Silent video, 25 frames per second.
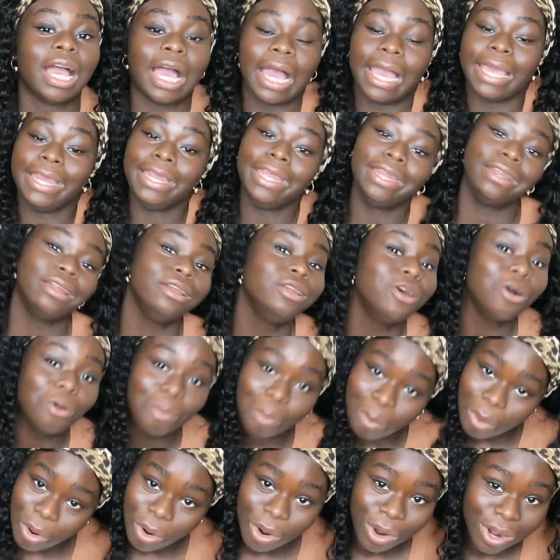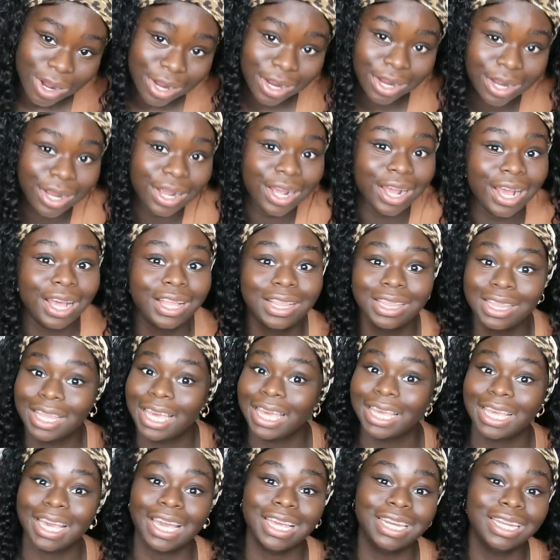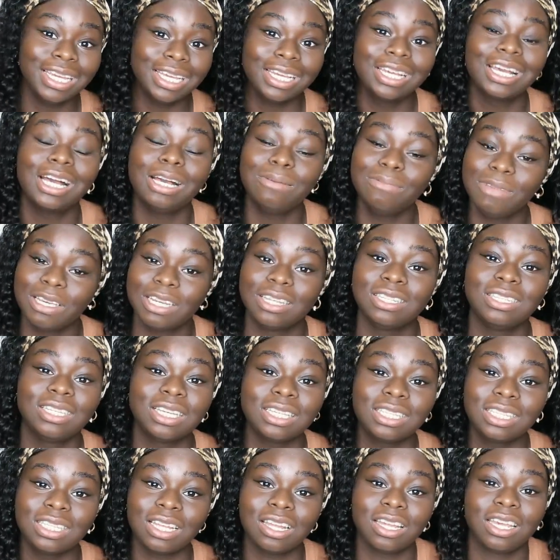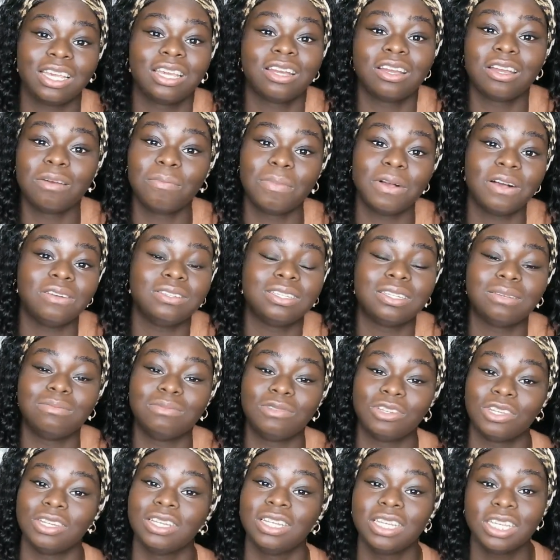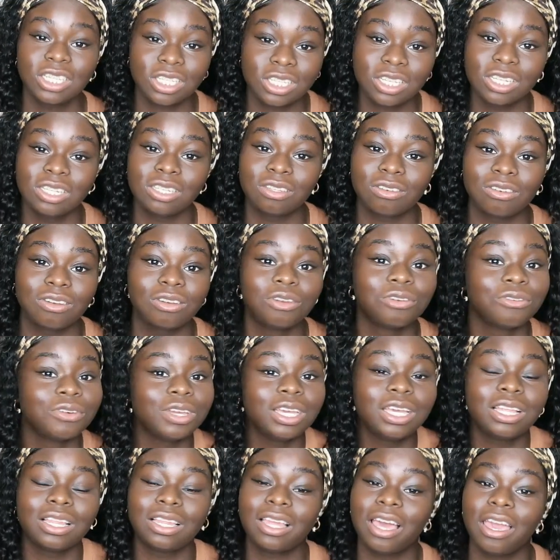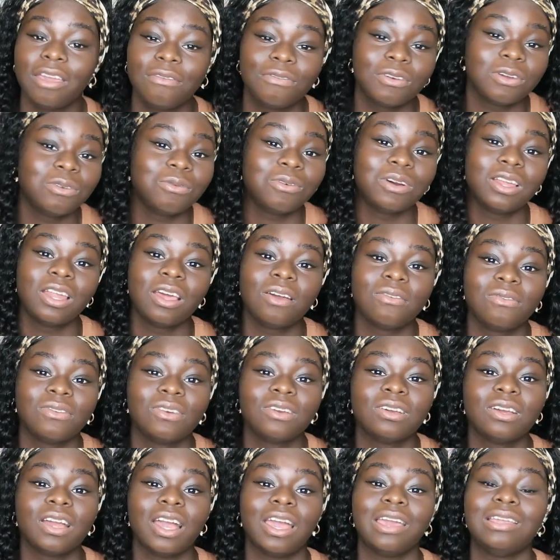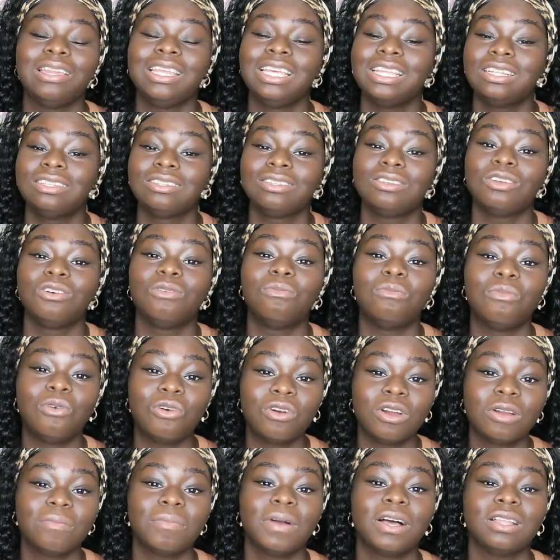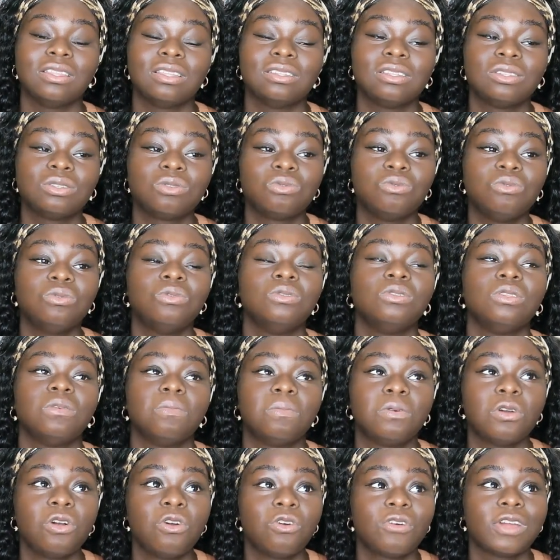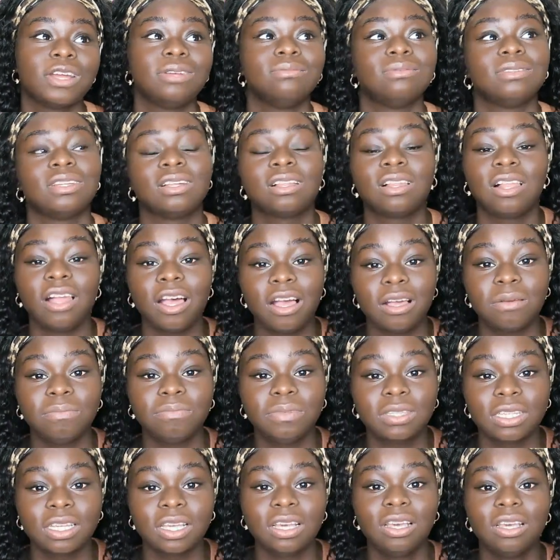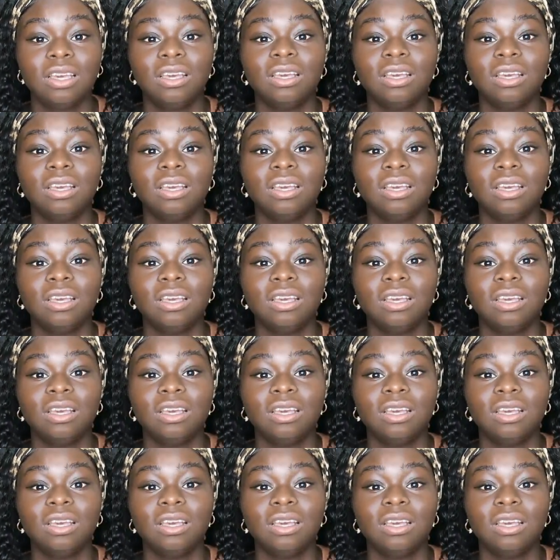I need to know more. Like, I didn't come here just to hear about some traditions or Greek life or whatever. I need to know more about the school, the programs, the clubs.